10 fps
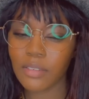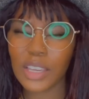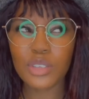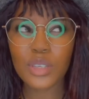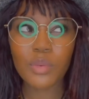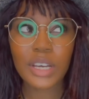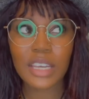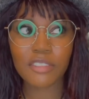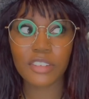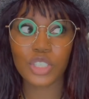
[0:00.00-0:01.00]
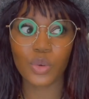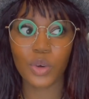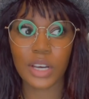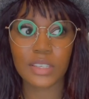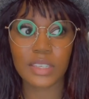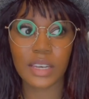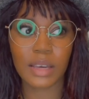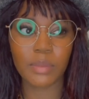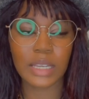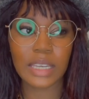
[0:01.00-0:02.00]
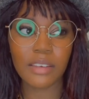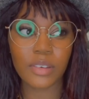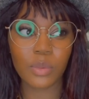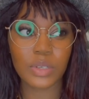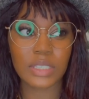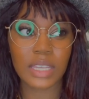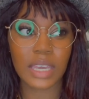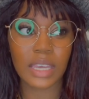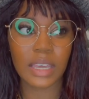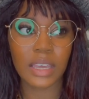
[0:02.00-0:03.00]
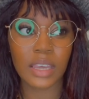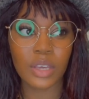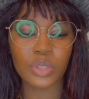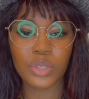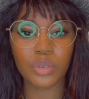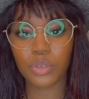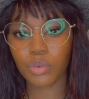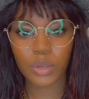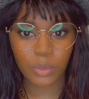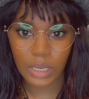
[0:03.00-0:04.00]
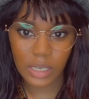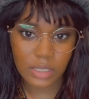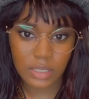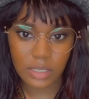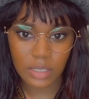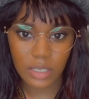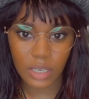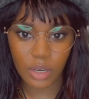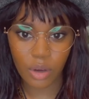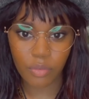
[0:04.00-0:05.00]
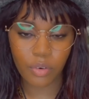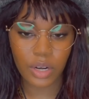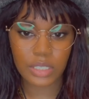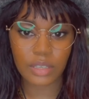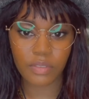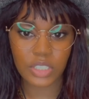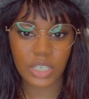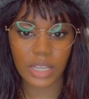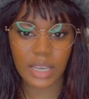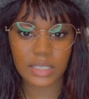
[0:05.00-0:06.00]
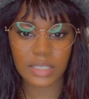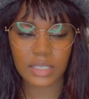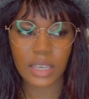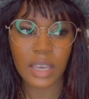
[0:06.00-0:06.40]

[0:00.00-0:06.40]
I used to work at a Vision Works, and I believe it was like two to three weeks, you know, for us to finish the glasses,